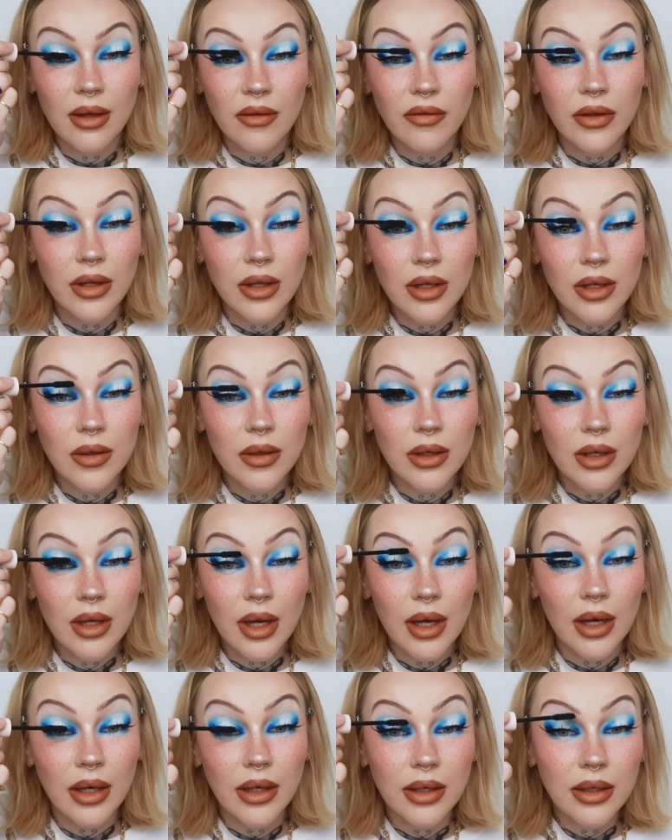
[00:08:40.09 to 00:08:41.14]
I feel like you can
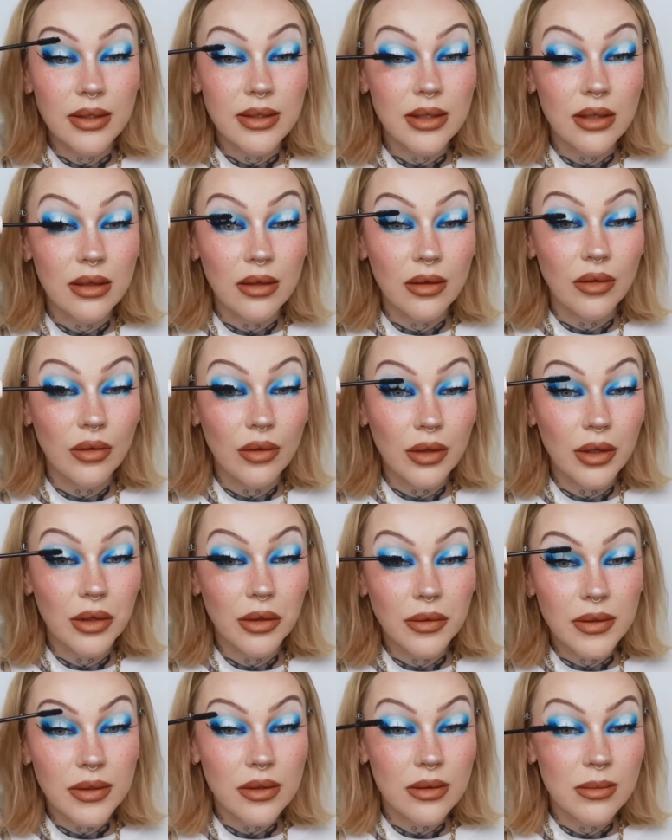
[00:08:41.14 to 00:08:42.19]
kind of see the
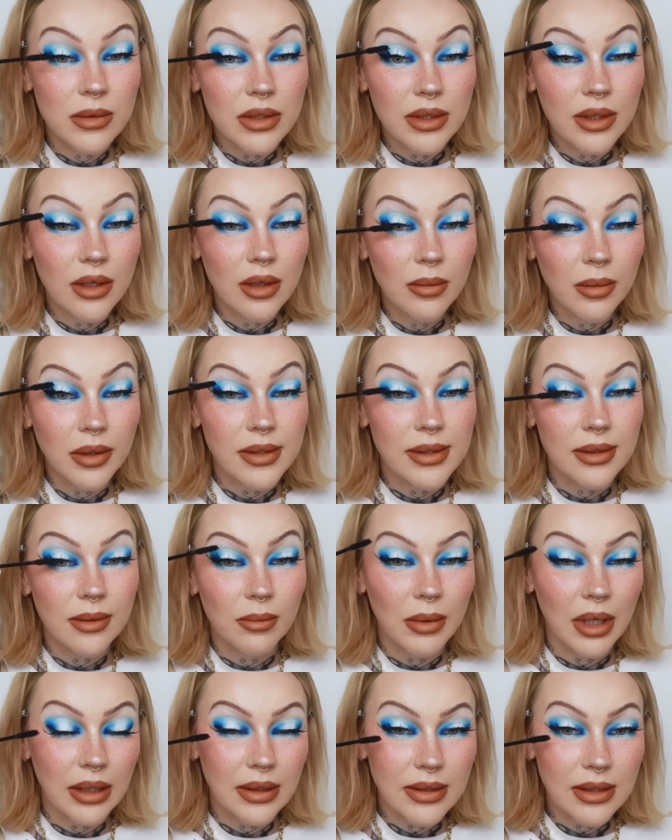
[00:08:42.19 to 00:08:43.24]
glue, so I'm just gonna put
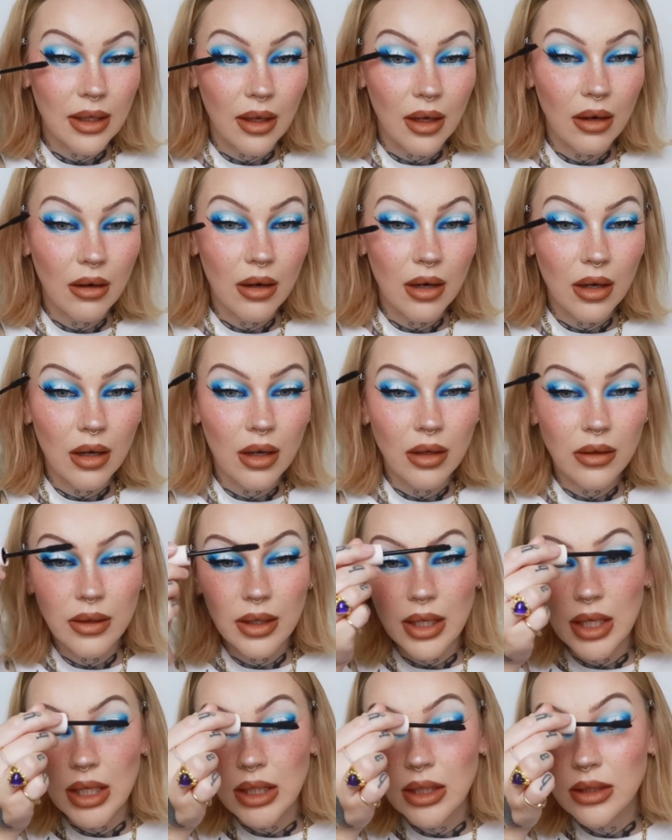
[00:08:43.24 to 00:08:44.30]
some mascara on
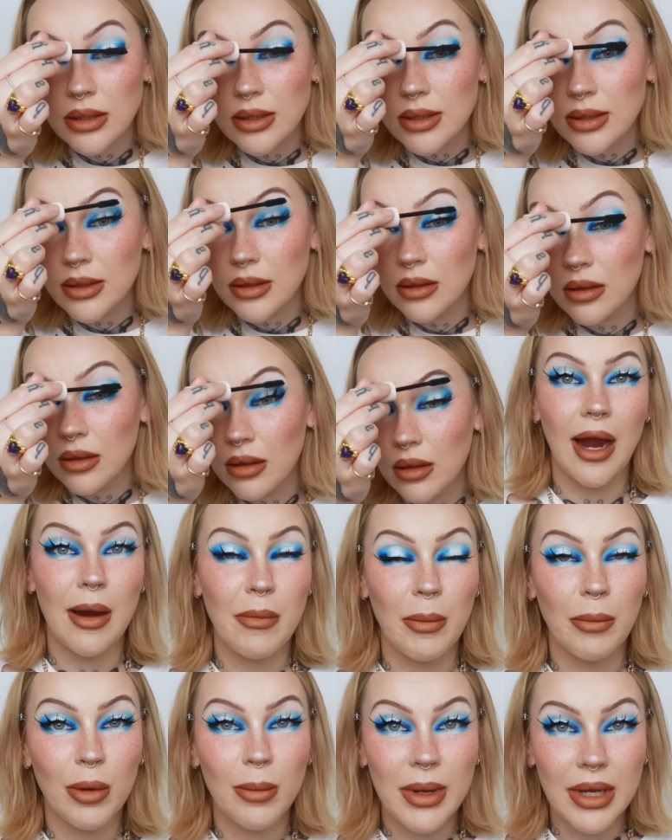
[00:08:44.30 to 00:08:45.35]
these. I
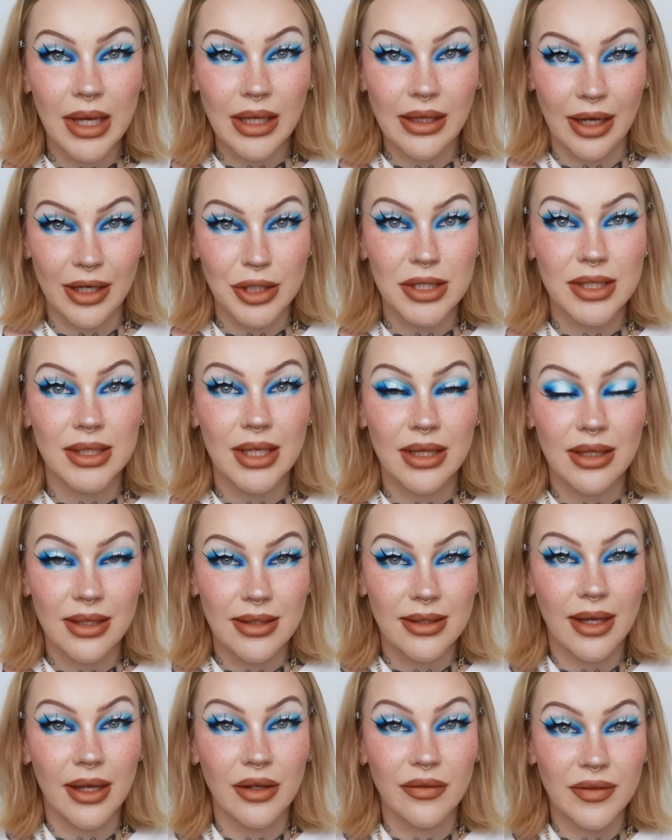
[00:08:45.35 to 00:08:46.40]
remember making lashes like
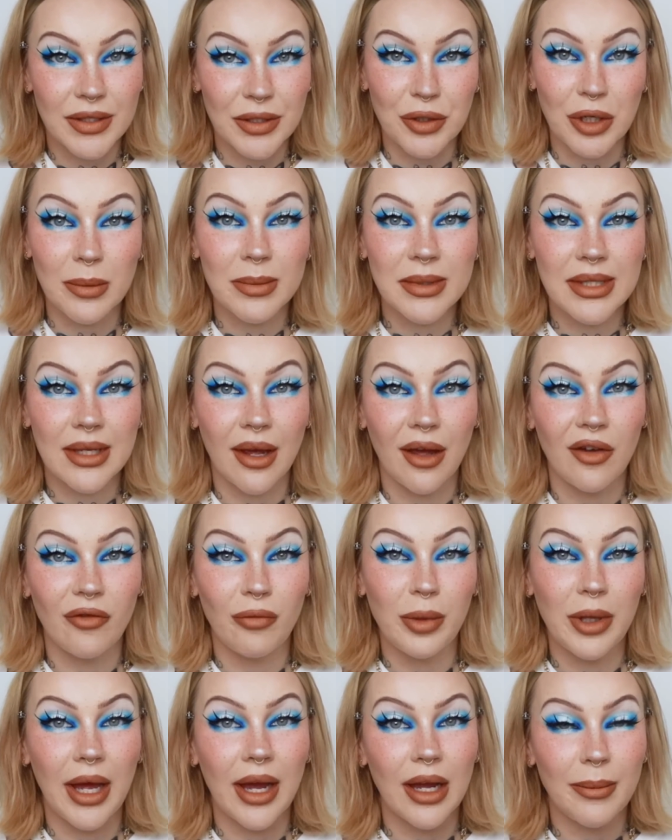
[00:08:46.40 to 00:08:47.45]
this out of strips of
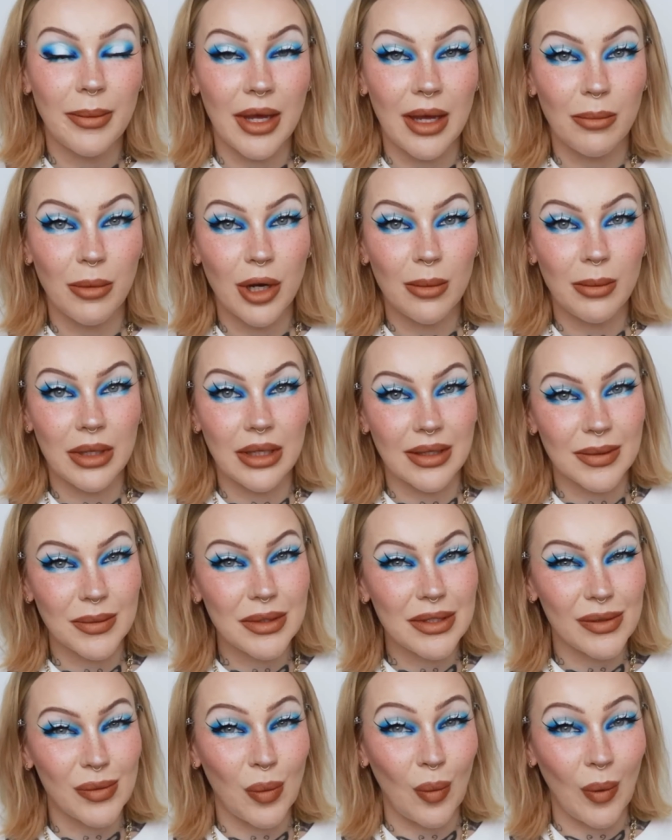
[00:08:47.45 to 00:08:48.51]
black paper, but this
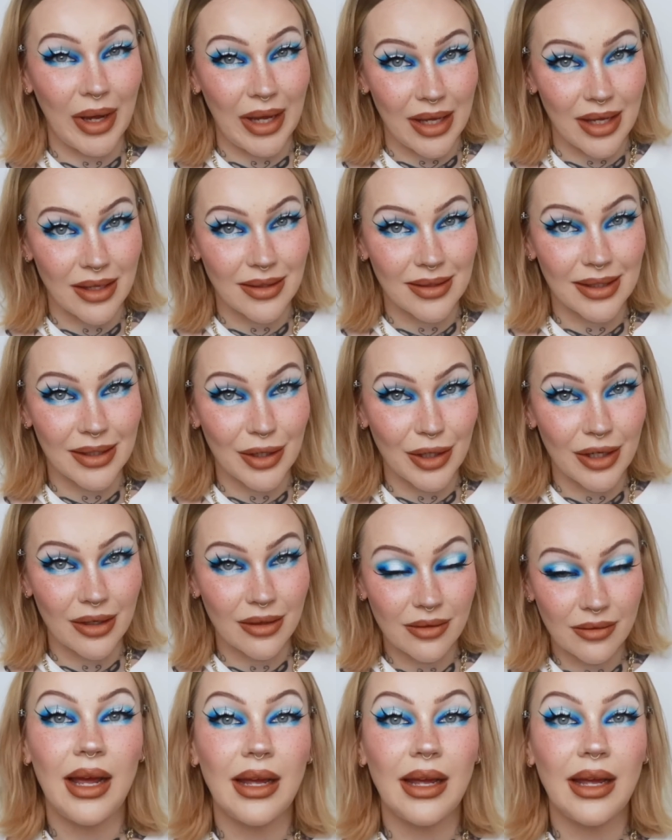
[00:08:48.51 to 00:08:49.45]
was way easier.